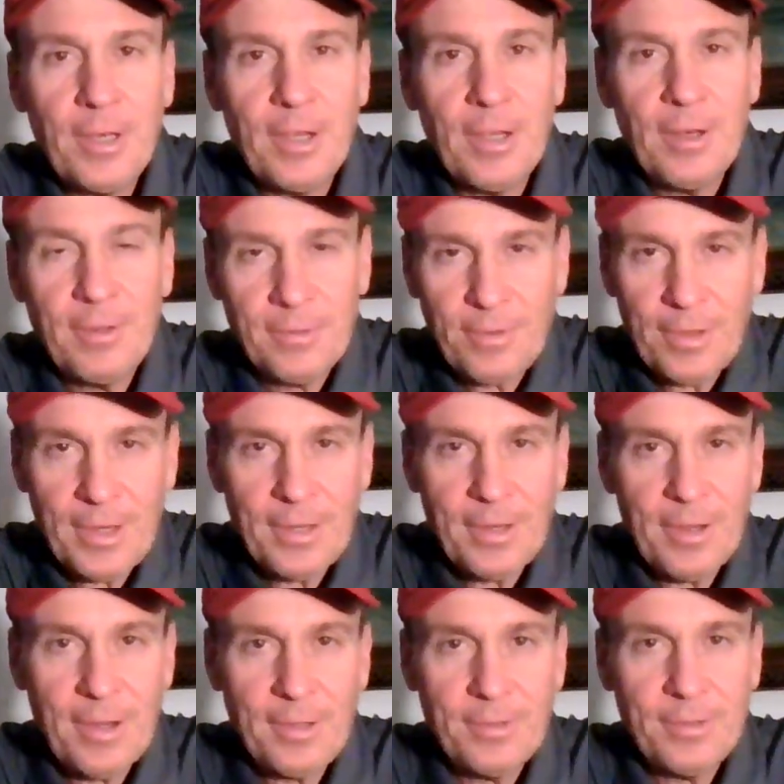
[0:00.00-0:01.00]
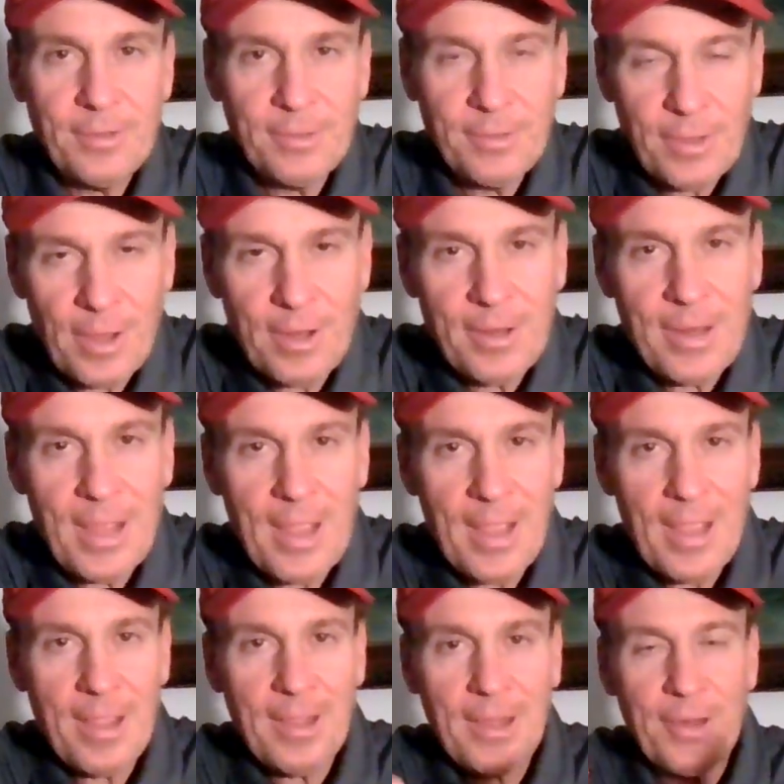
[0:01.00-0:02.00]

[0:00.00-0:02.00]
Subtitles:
It is late night Sunday,